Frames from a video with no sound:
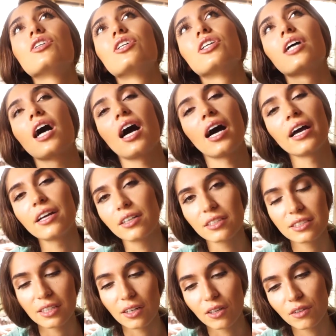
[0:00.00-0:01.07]
You're your higher
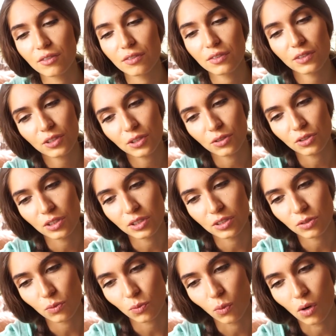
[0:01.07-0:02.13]
self. You
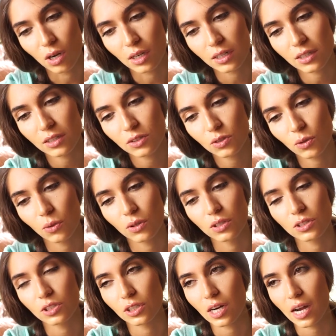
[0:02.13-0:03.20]
just walk
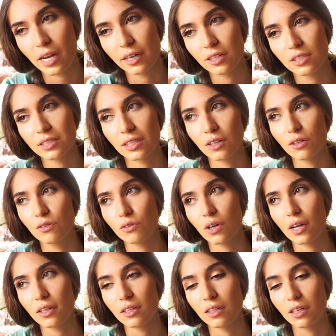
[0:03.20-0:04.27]
towards your higher self
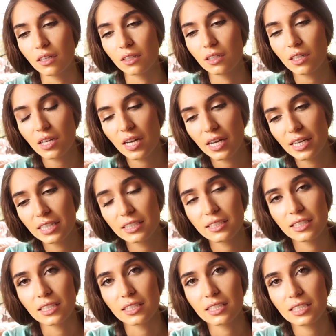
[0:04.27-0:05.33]
rather than
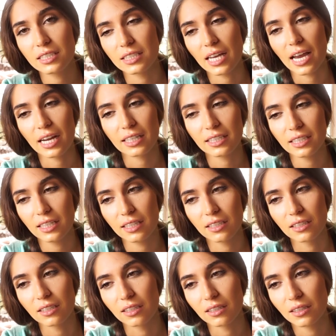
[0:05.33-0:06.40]
staying stagnant in
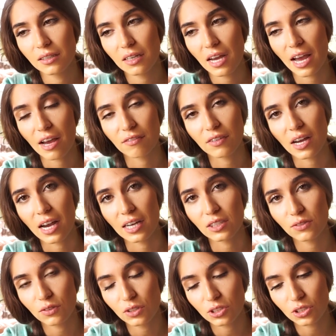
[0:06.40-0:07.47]
a
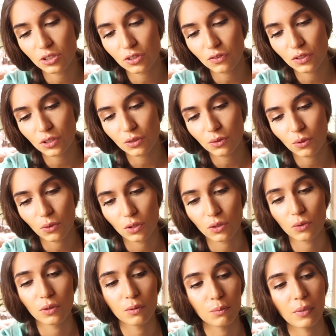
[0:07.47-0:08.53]
half-ass version of you or
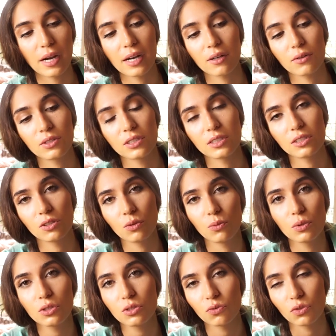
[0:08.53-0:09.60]
going backwards into the
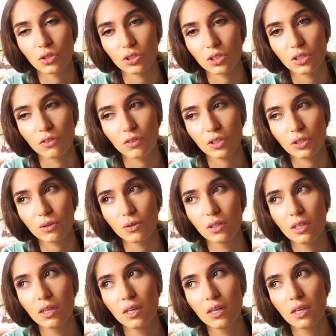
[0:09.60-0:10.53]
worst version of you.